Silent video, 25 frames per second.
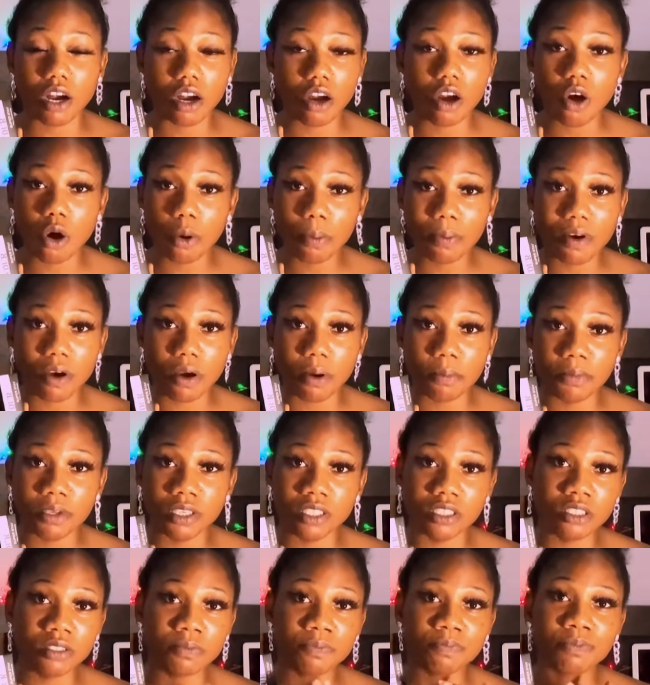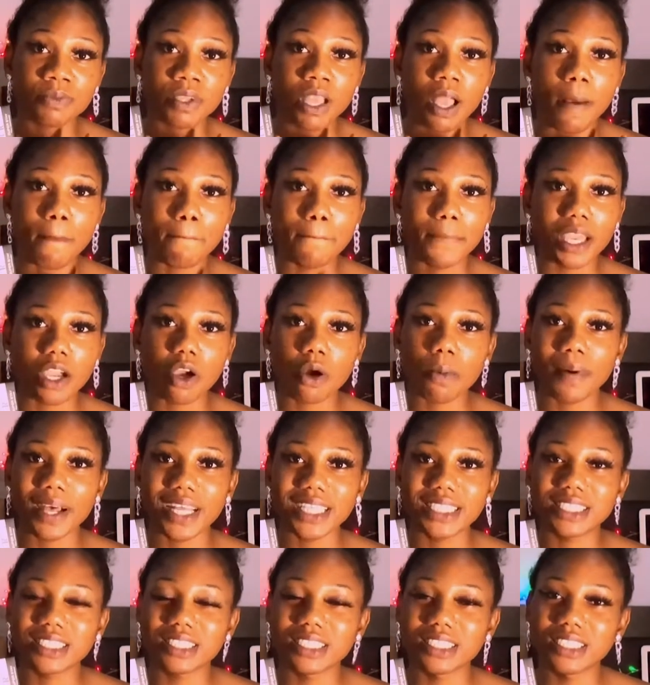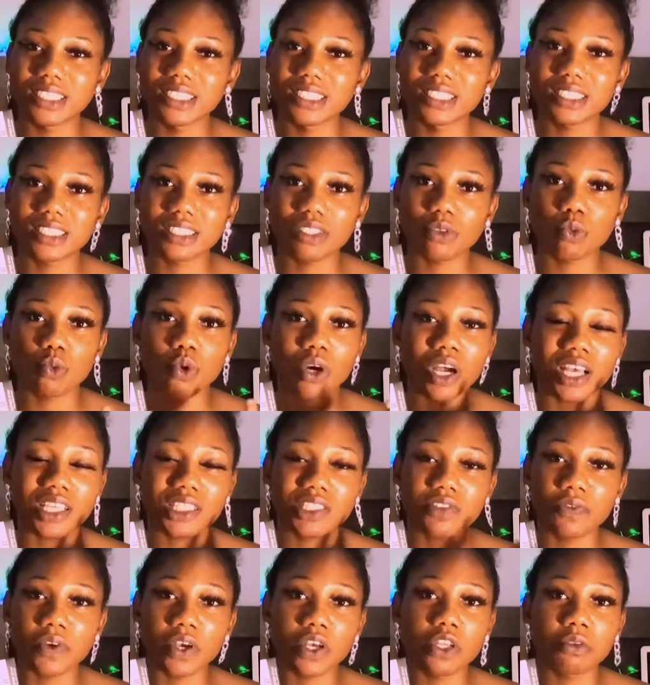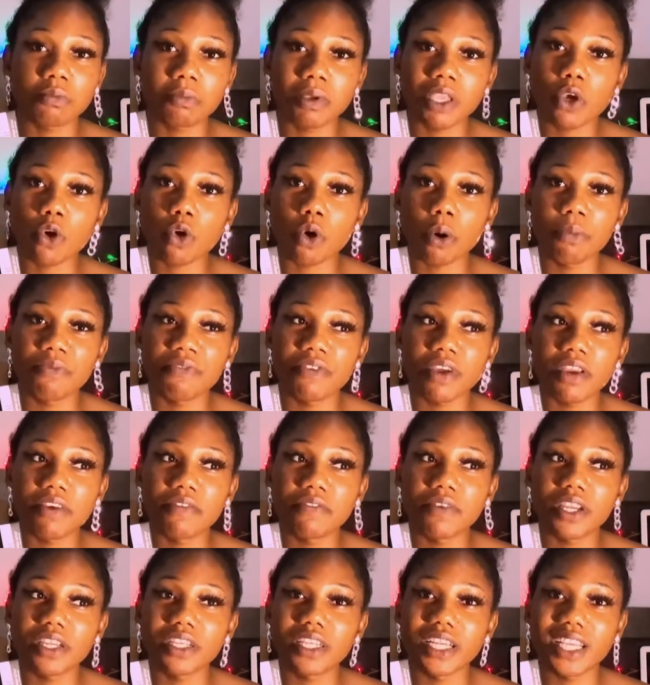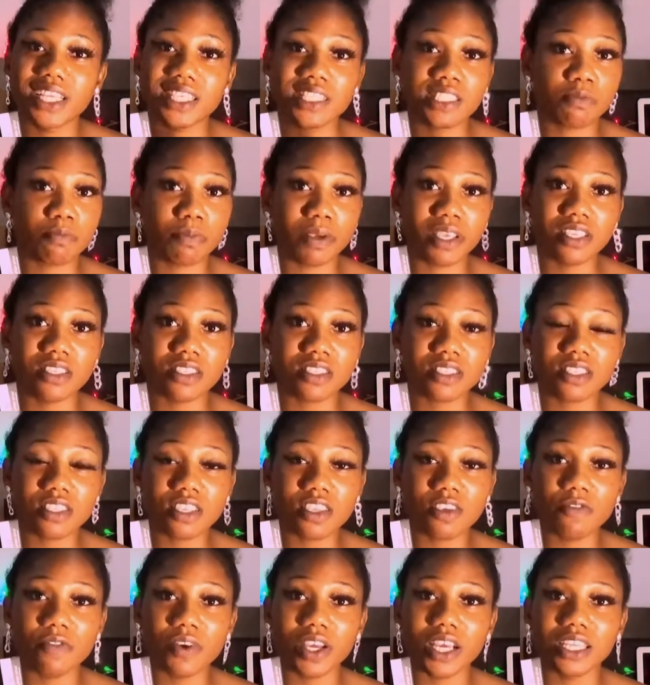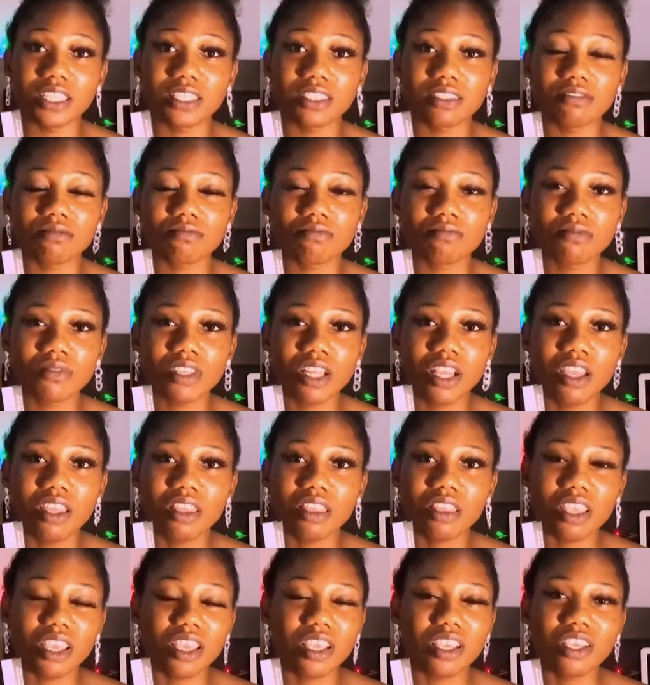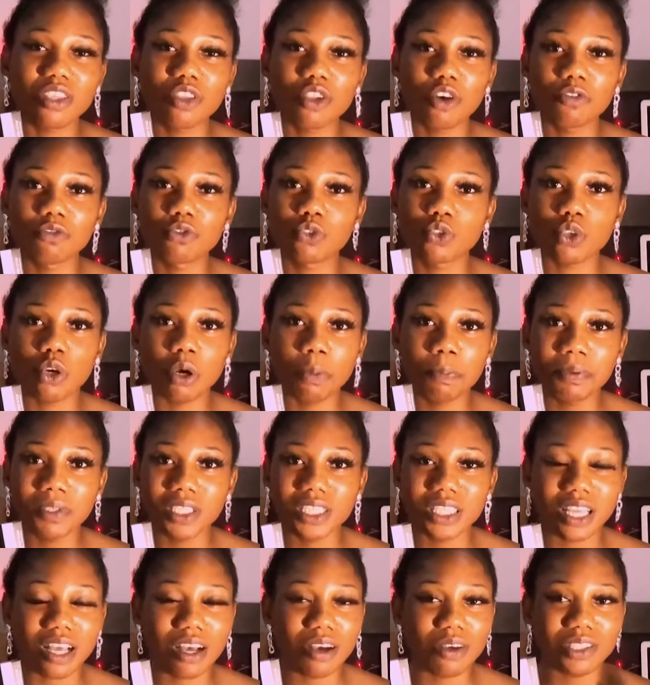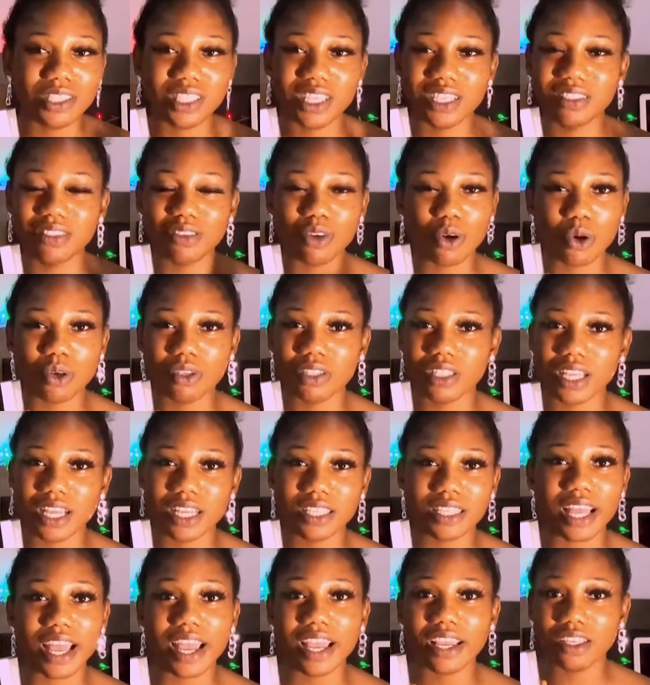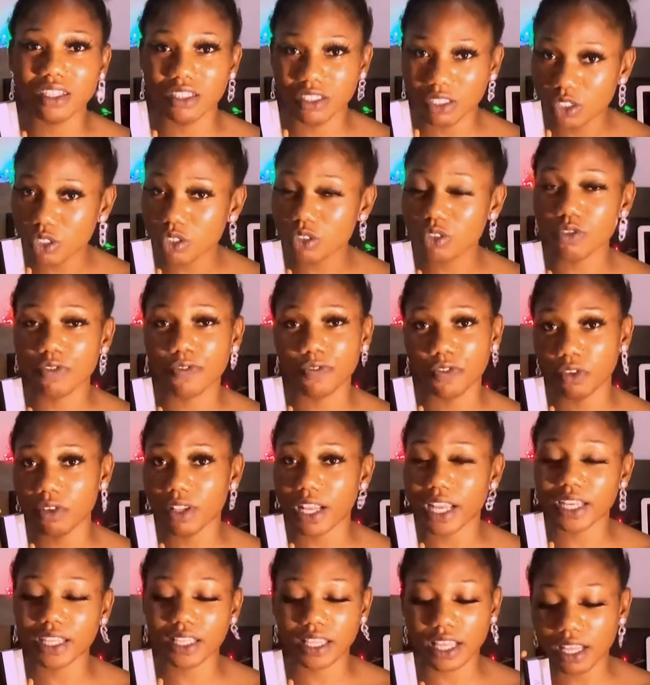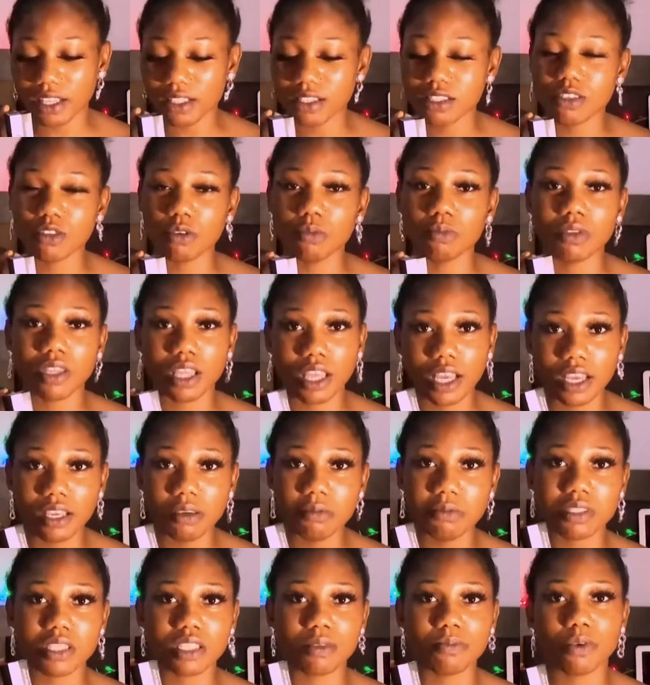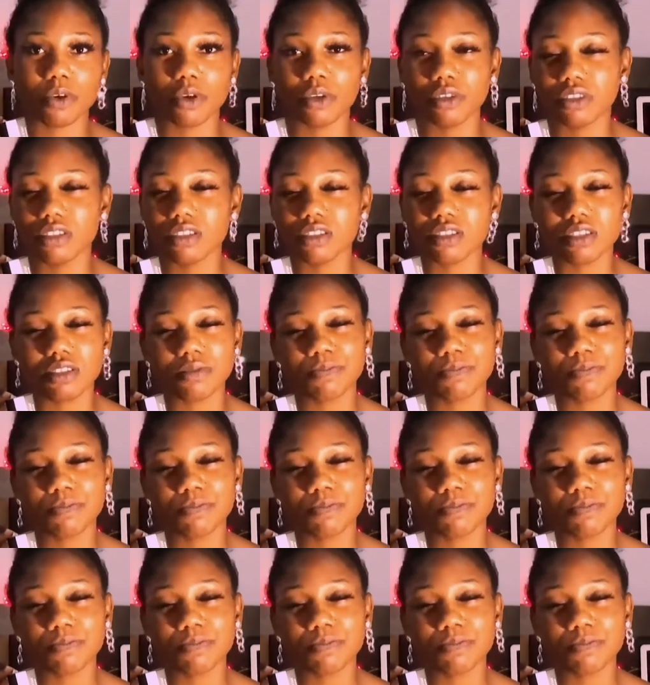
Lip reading: upcoming makeup artist who has found makeup very expensive and thinking of dropping out and all that. I used to feel like that sometimes, but